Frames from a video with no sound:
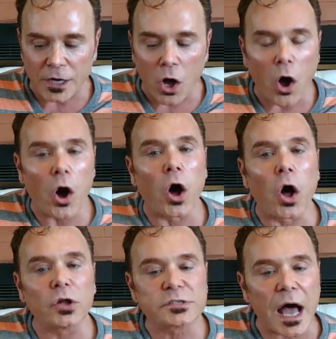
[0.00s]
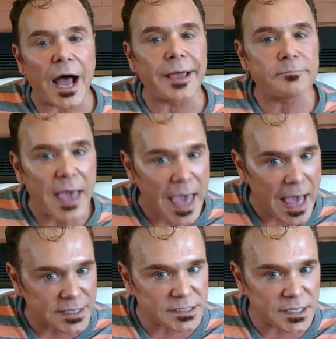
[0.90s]
And all time
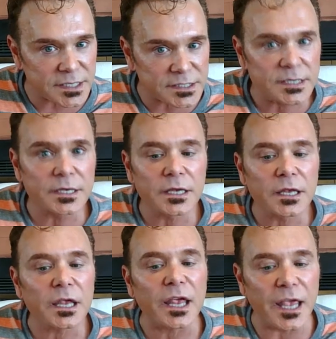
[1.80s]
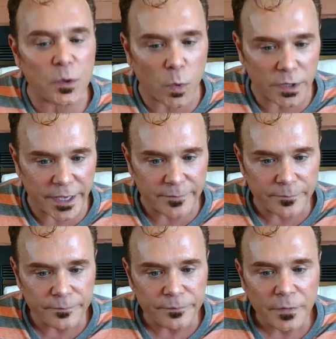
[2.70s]
passes equally.
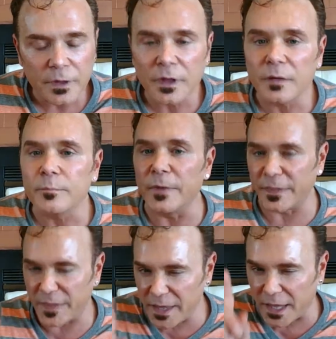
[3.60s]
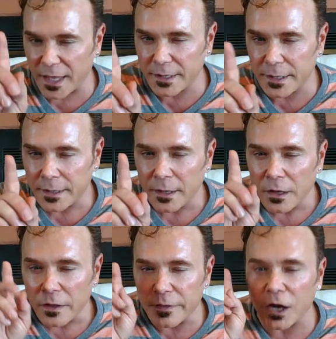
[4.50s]
But then
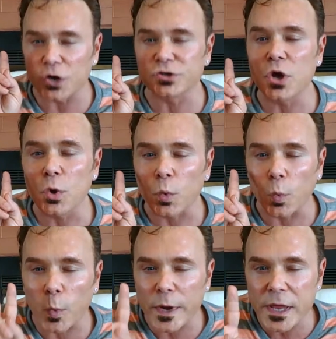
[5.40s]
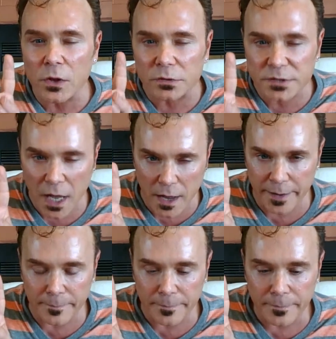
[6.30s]
there's real
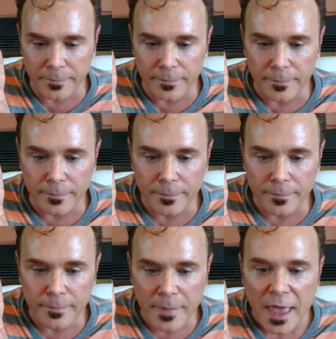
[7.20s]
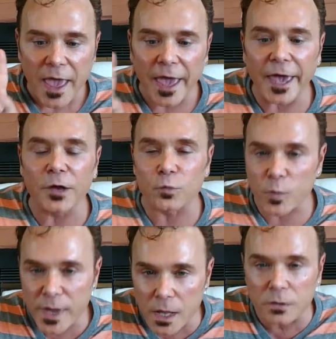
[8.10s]
time.
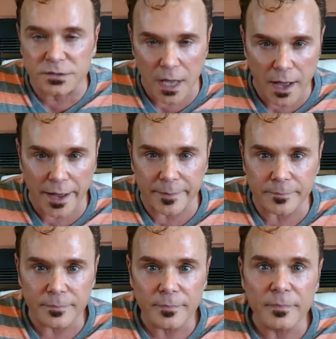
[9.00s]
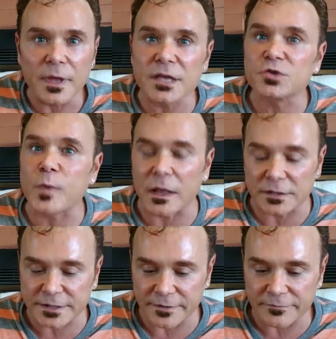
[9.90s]
And real time is
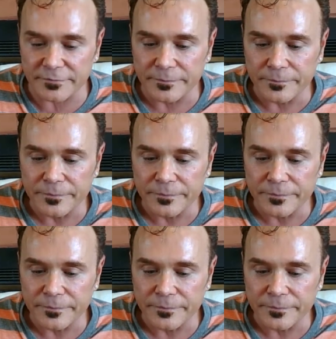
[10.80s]
relative.